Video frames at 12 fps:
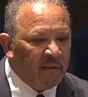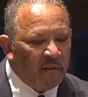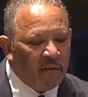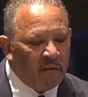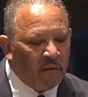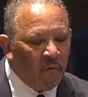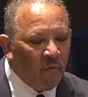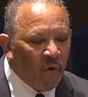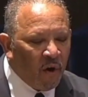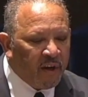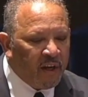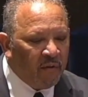The
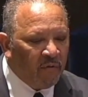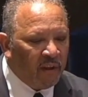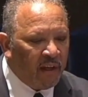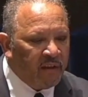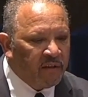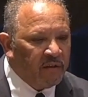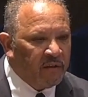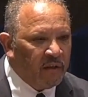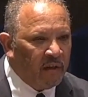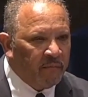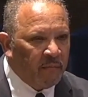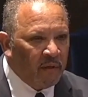working
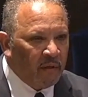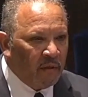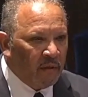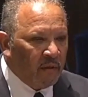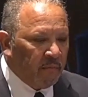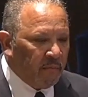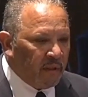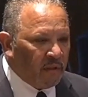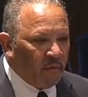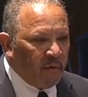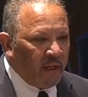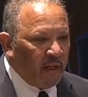relationship
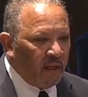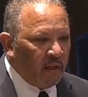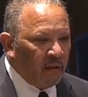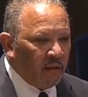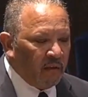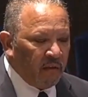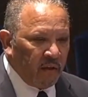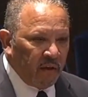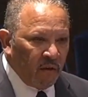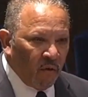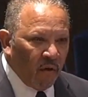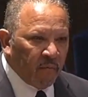between the
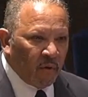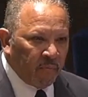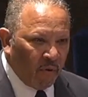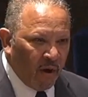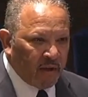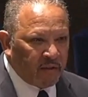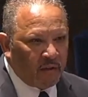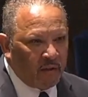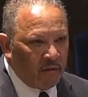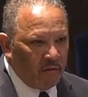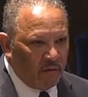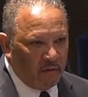normal
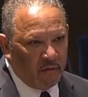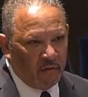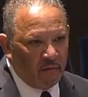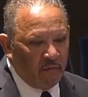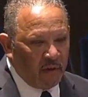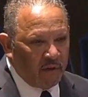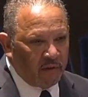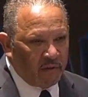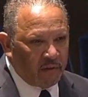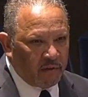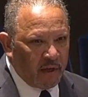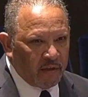prosecutor, whether it's a
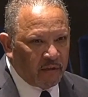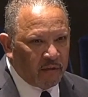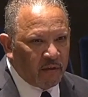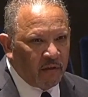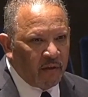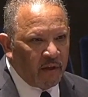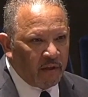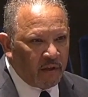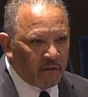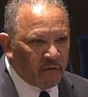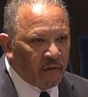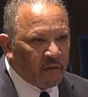state's attorney, a
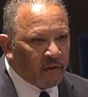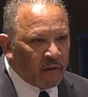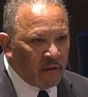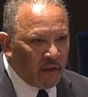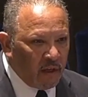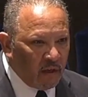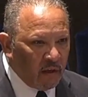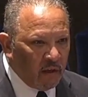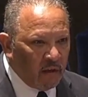district attorney,